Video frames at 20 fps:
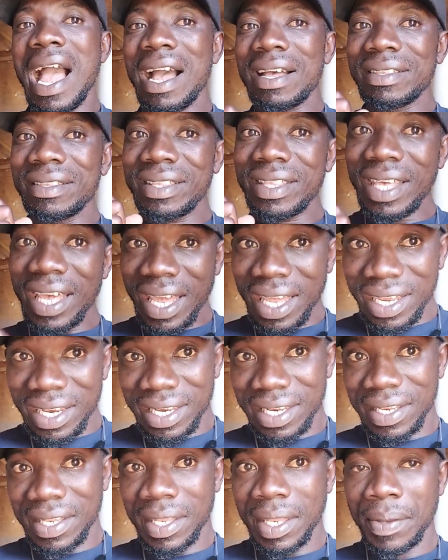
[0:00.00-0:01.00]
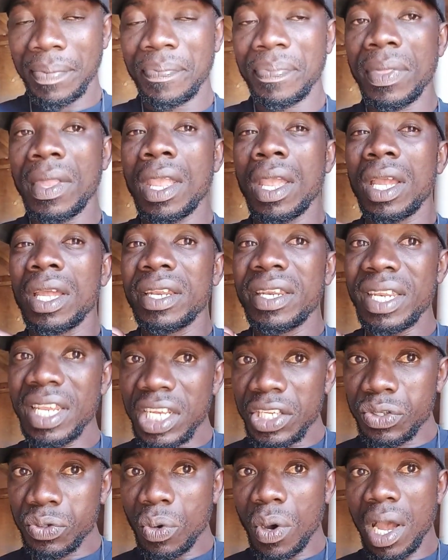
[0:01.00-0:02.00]
And then
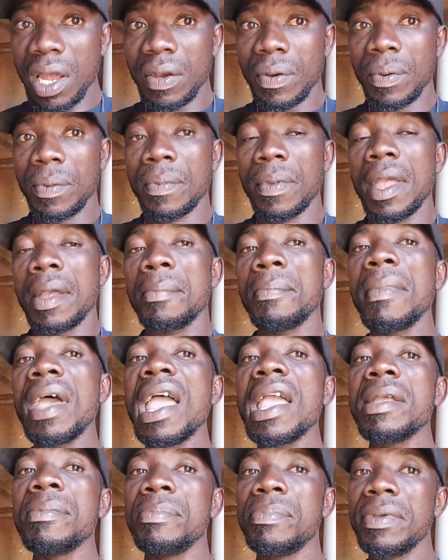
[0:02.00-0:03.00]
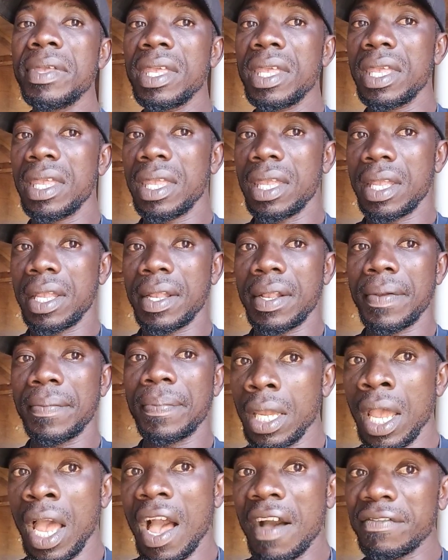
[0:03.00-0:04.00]
this one maybe
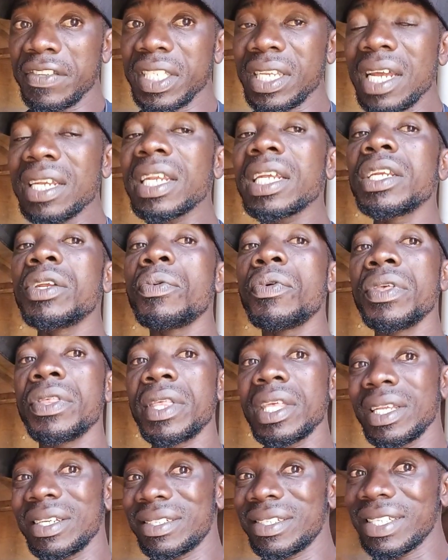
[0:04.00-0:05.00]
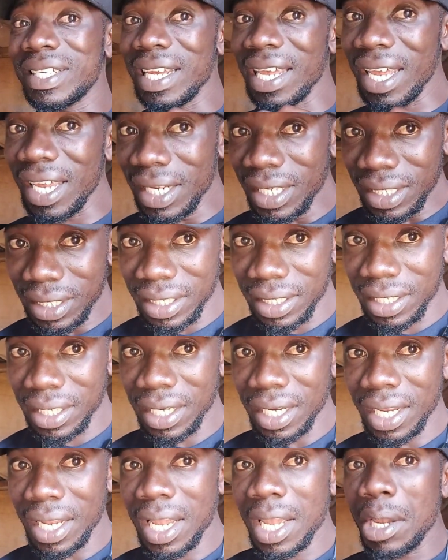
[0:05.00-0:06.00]
have started with 10
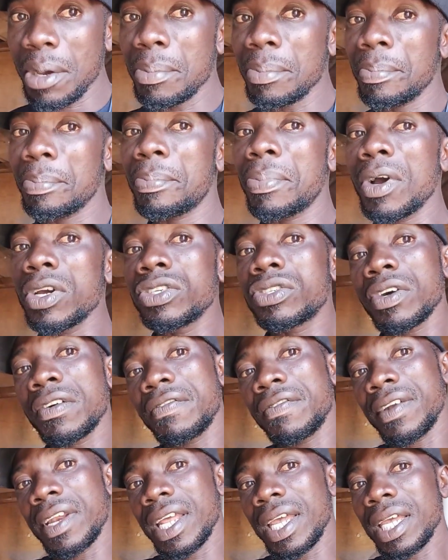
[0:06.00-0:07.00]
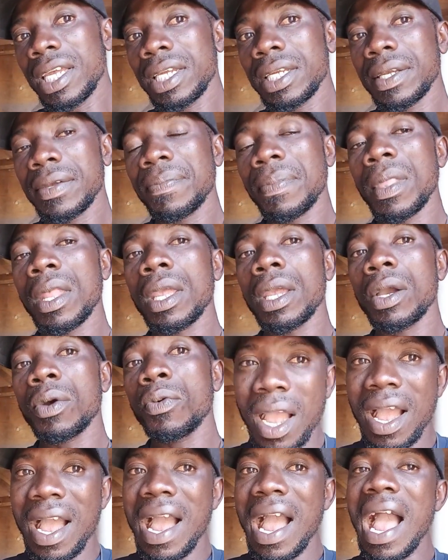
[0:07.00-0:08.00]
point of lay
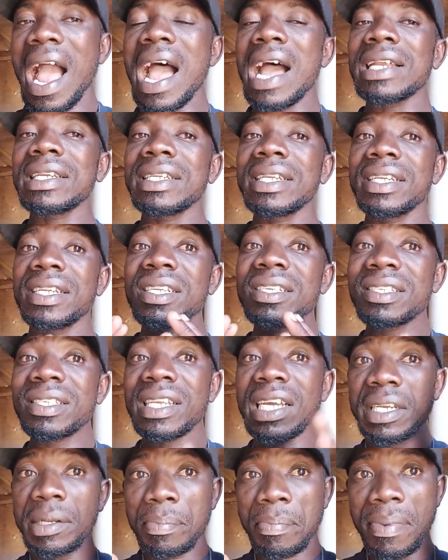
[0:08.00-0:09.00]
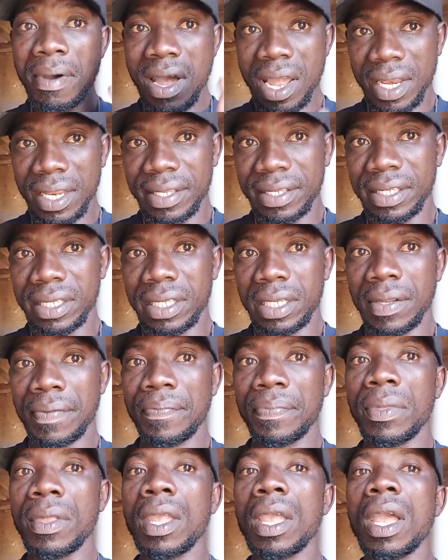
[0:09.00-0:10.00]
and these 10 birds
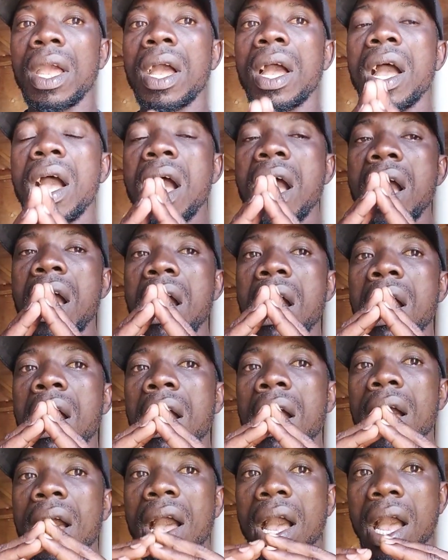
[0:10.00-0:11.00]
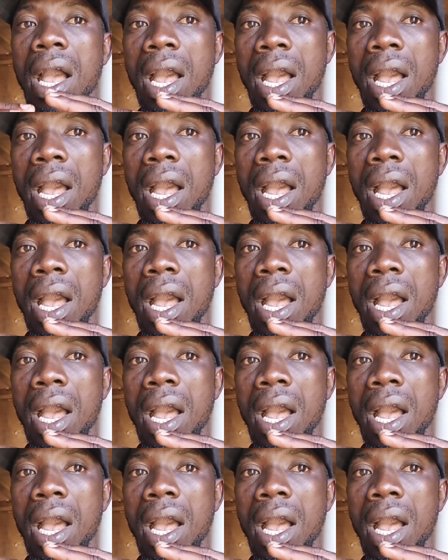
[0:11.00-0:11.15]
are